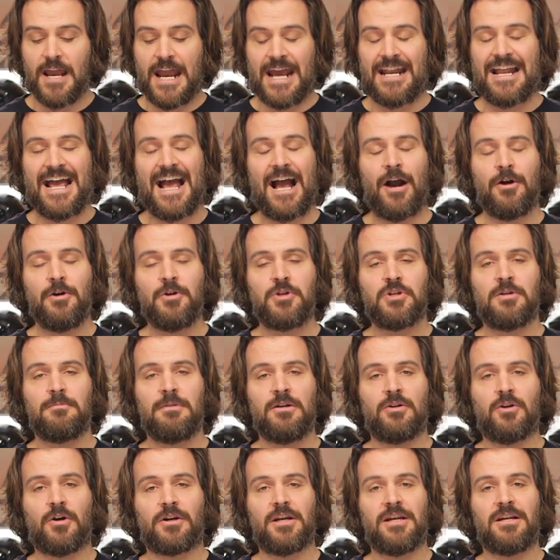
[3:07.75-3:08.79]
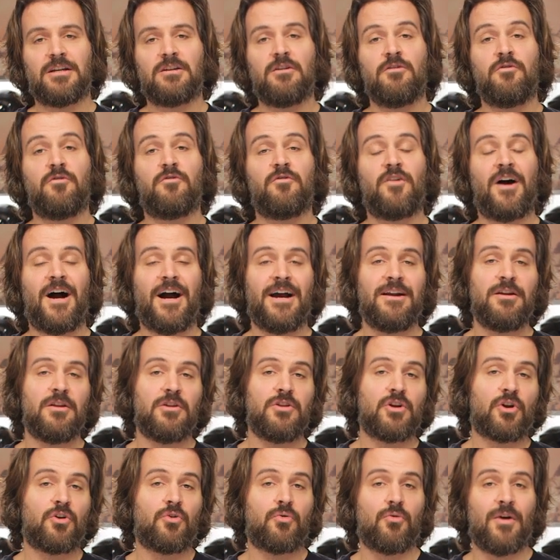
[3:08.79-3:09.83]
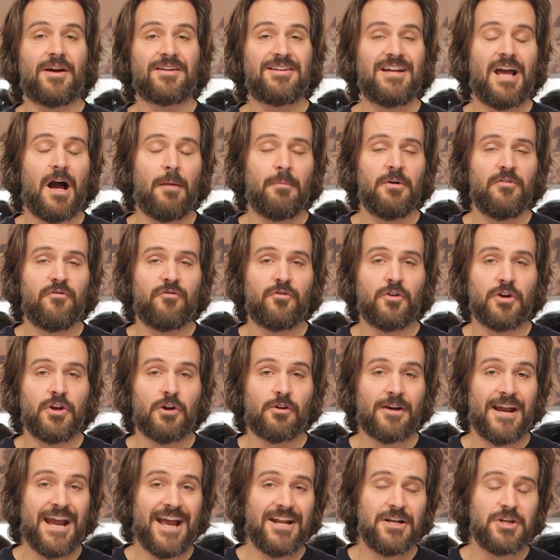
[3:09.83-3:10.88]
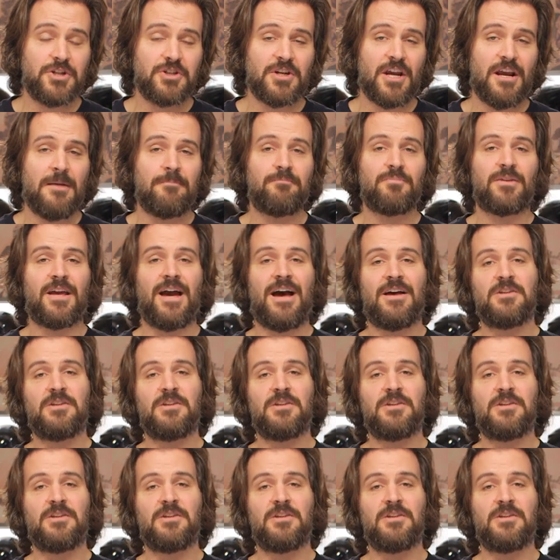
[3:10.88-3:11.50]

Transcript: and how you should be looking to find the correct helmet for your head shape